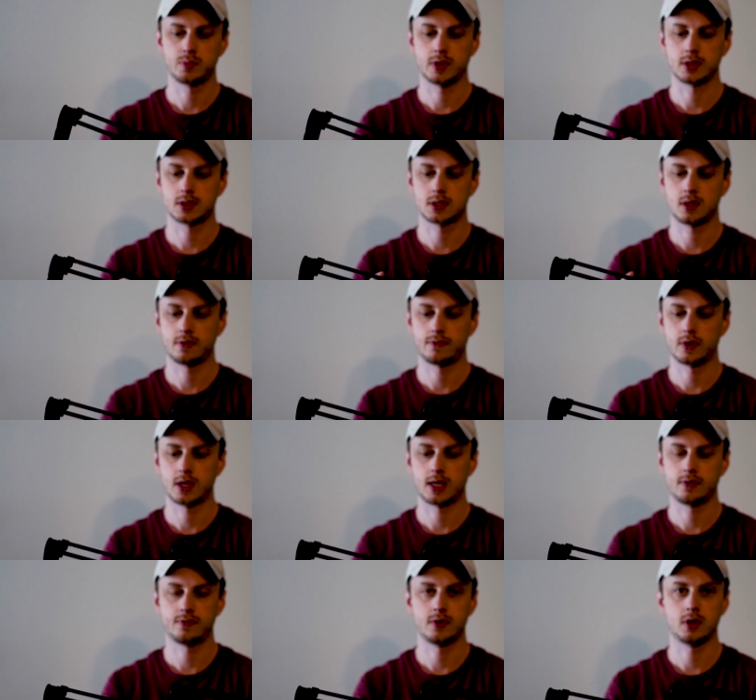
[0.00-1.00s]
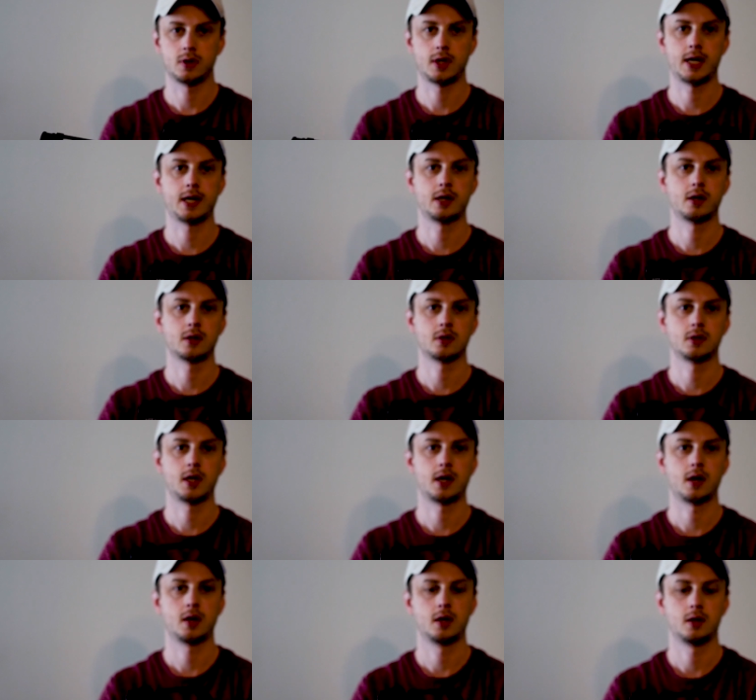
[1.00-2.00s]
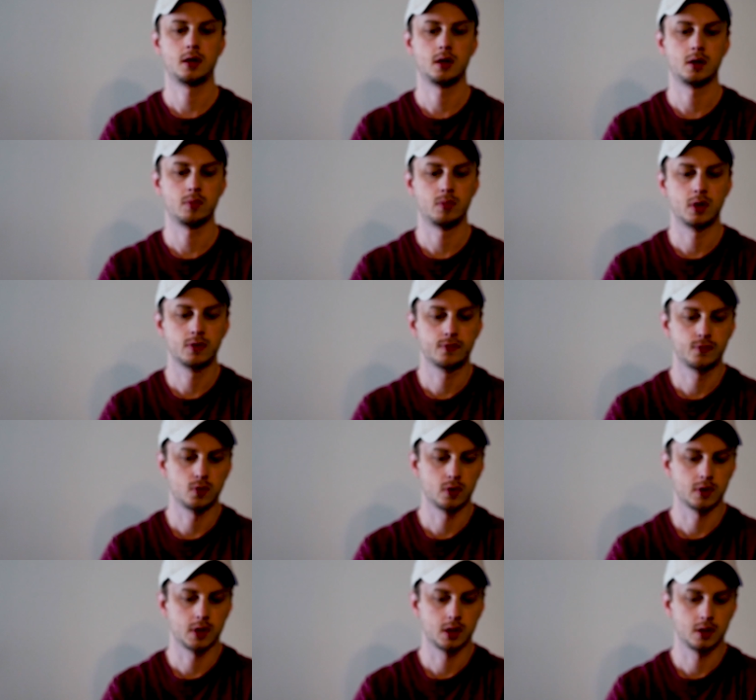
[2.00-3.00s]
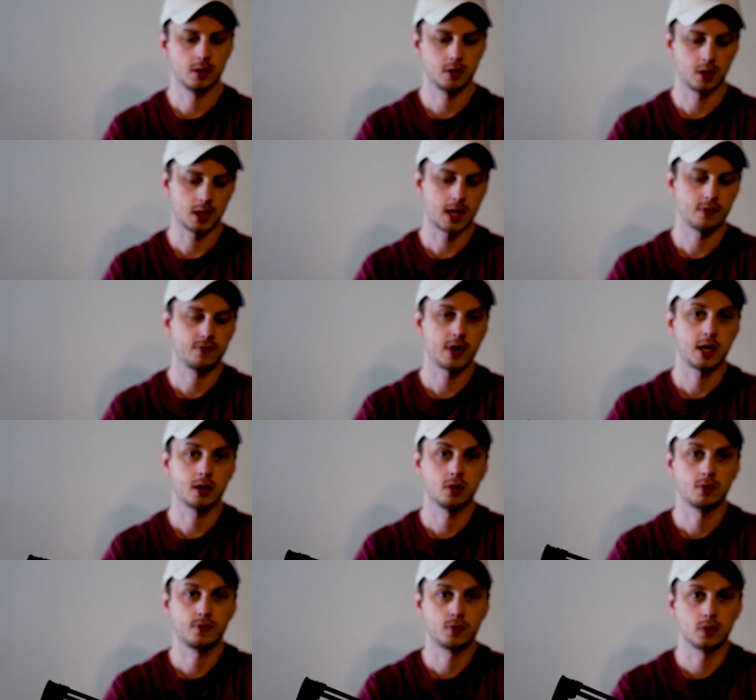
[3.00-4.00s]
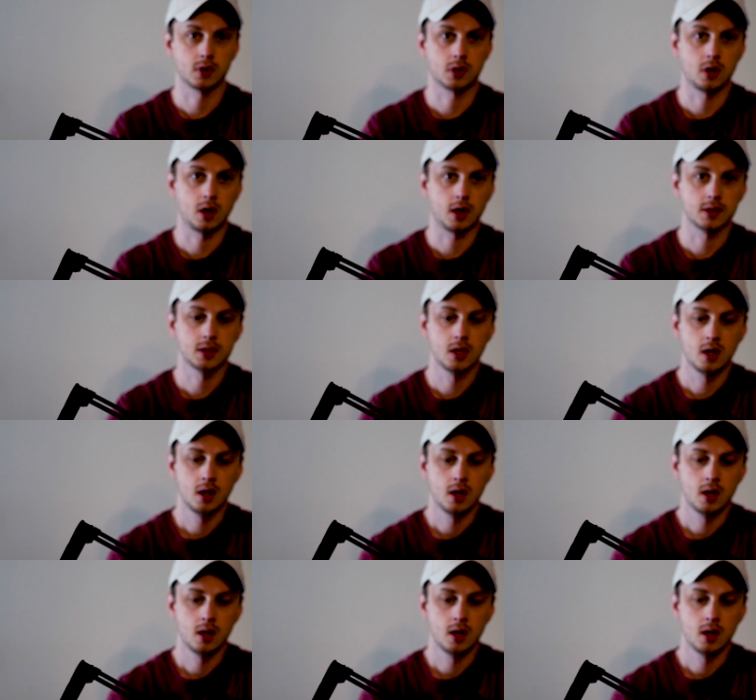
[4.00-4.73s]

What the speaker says: but stuff that I felt added a lot a lot of value for the cost.